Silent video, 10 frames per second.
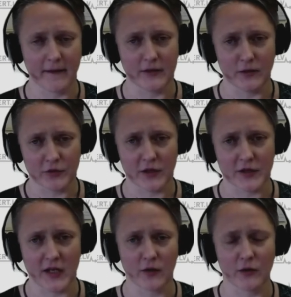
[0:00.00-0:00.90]

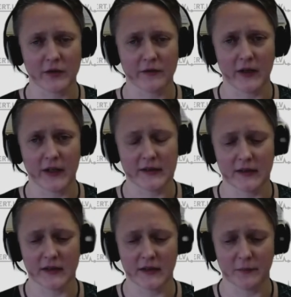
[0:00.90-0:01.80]
users are notified,
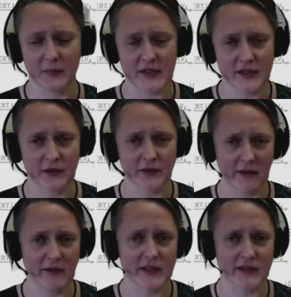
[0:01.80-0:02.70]
but still
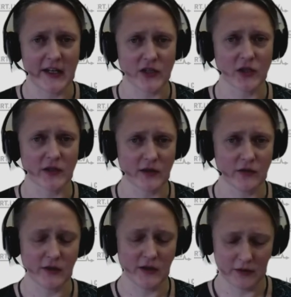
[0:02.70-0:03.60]
there is a danger that
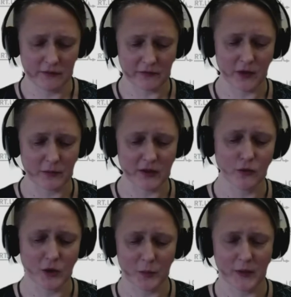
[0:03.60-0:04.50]
you, even from the
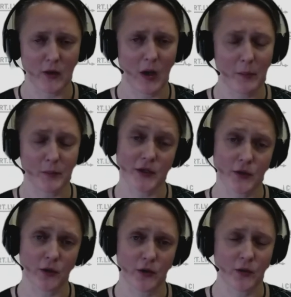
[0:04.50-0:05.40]
Google Play or Apple
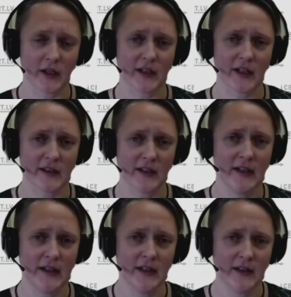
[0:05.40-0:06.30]
Store, you can get
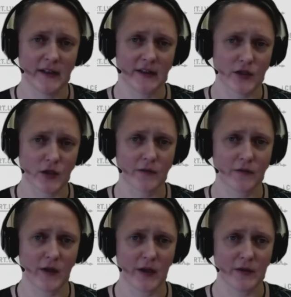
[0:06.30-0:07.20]

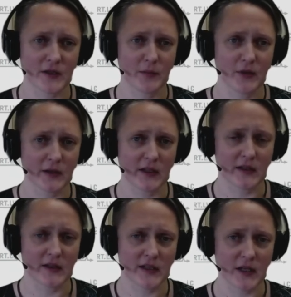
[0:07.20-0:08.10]
software with
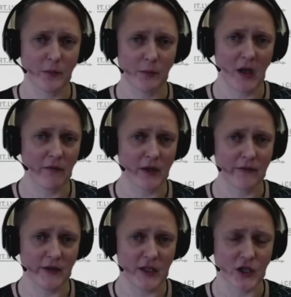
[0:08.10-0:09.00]
built-in some malware
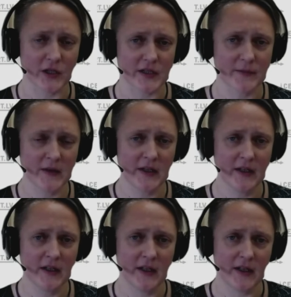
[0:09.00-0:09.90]
features.
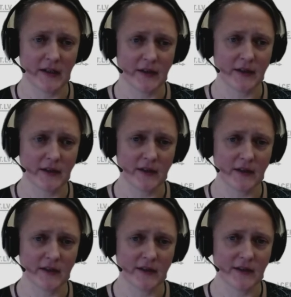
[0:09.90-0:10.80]
And
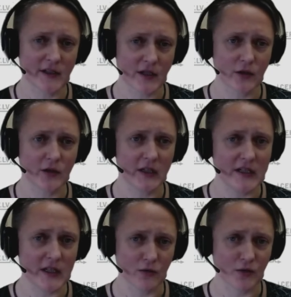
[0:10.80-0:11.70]
this is not
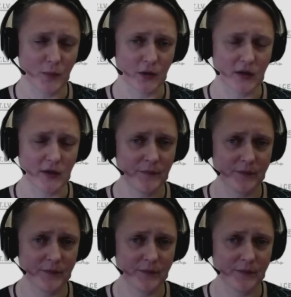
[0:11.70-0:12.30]
easy to spot.